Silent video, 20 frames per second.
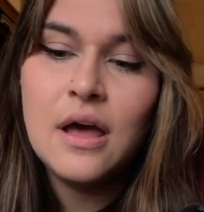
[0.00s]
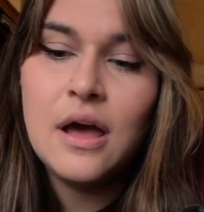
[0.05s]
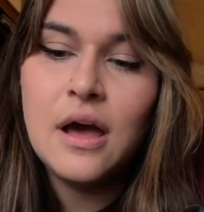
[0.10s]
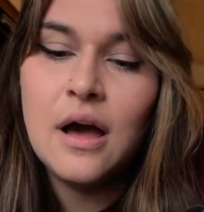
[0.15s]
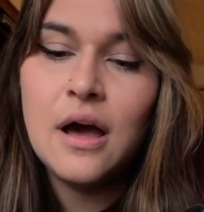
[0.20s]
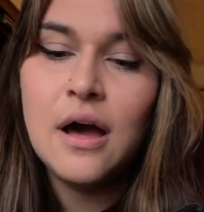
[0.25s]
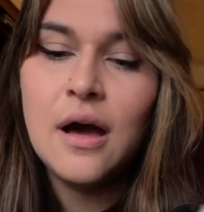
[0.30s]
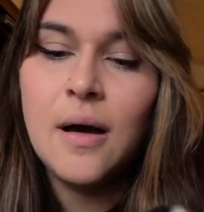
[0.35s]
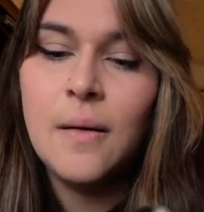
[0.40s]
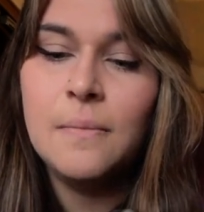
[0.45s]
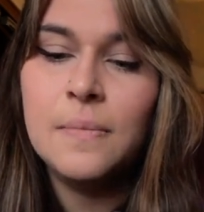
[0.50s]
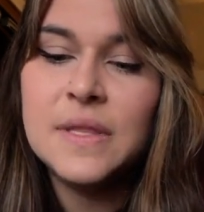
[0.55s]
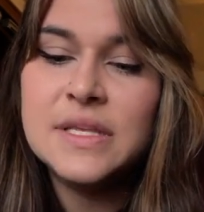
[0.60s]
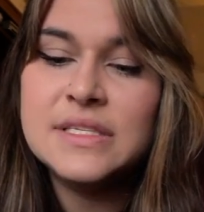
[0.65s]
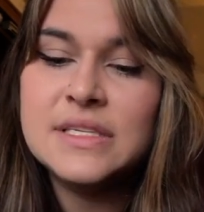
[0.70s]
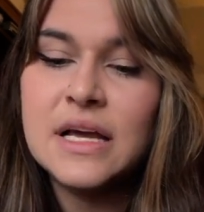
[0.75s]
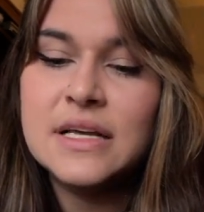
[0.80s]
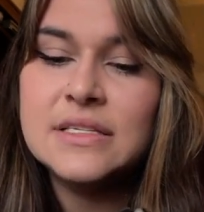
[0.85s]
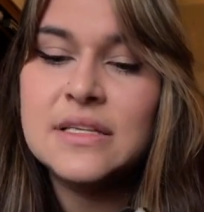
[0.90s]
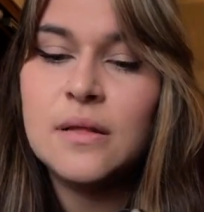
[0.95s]
The
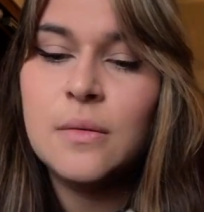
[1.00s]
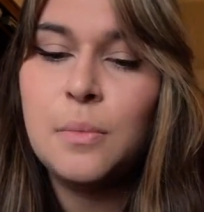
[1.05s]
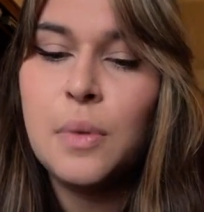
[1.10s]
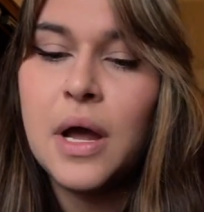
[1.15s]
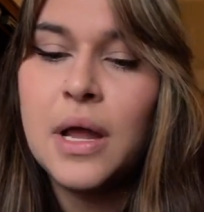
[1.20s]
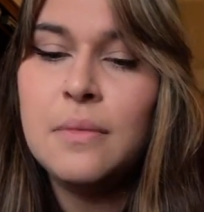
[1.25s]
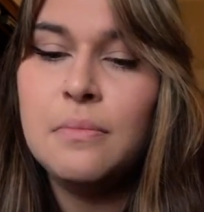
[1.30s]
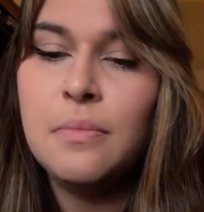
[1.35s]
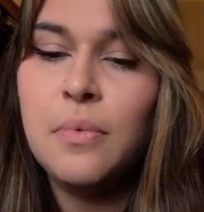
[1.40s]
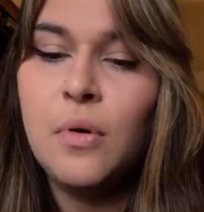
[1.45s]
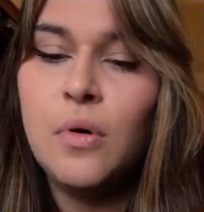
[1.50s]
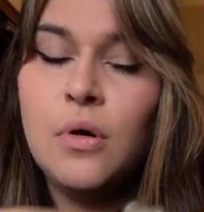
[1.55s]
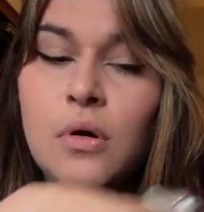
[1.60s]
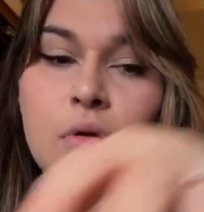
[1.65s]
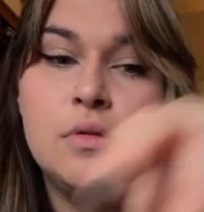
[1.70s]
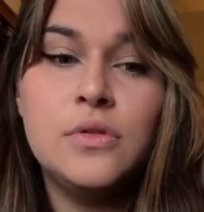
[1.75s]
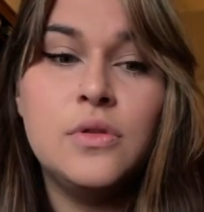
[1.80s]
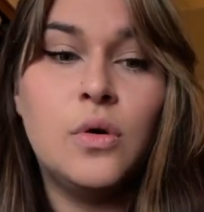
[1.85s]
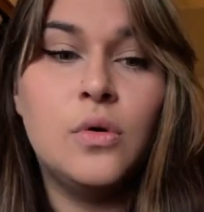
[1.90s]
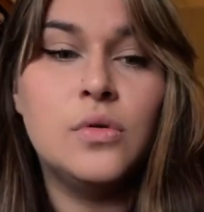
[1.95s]
size of the pipe
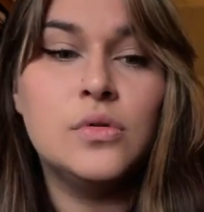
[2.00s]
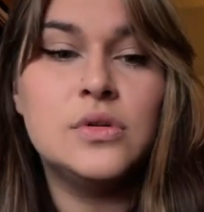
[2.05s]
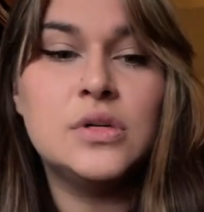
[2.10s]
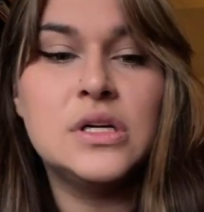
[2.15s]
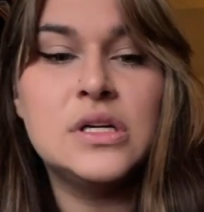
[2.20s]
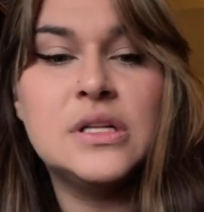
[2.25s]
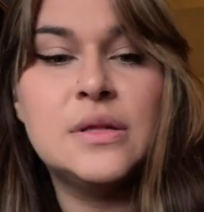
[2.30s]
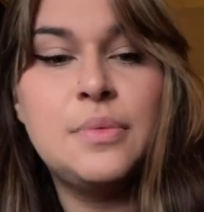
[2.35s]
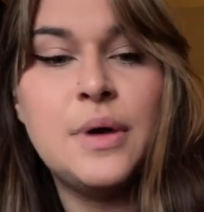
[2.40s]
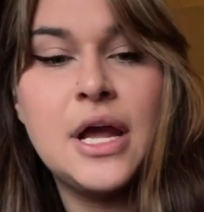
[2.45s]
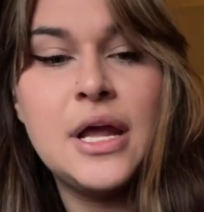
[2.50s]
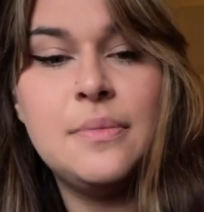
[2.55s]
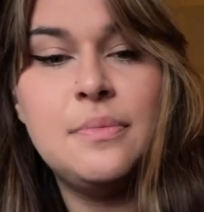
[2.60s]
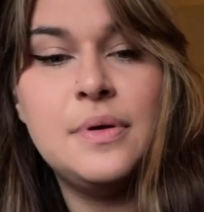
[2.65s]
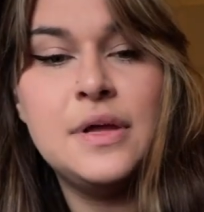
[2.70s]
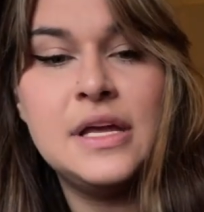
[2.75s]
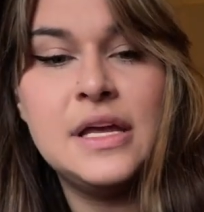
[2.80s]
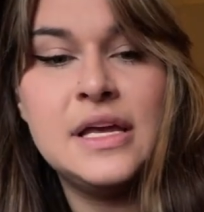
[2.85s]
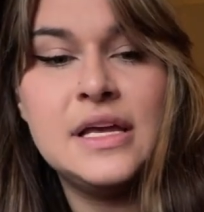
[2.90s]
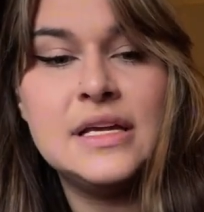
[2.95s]
bowl. The older the pipe
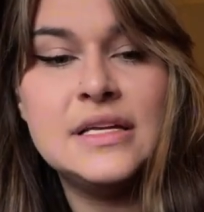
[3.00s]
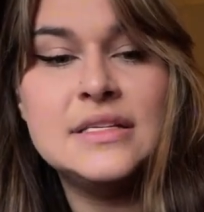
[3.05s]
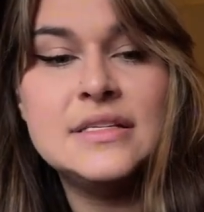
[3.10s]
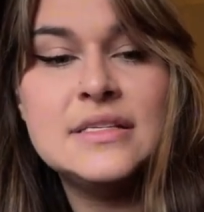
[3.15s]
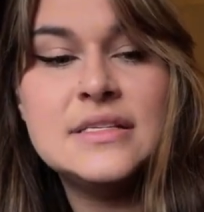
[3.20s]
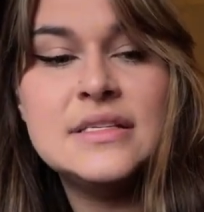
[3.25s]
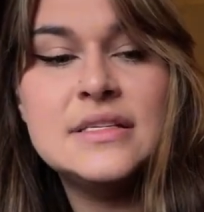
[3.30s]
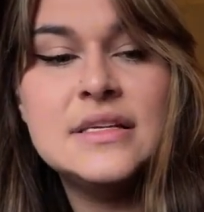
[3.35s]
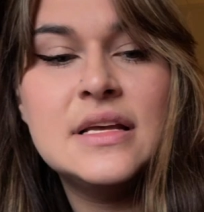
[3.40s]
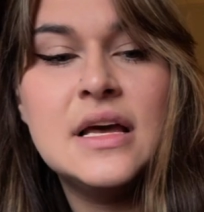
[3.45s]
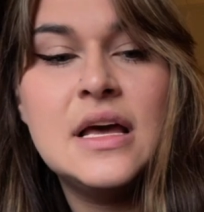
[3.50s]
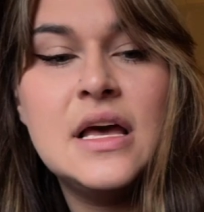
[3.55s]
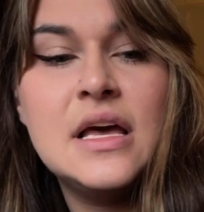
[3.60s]
is,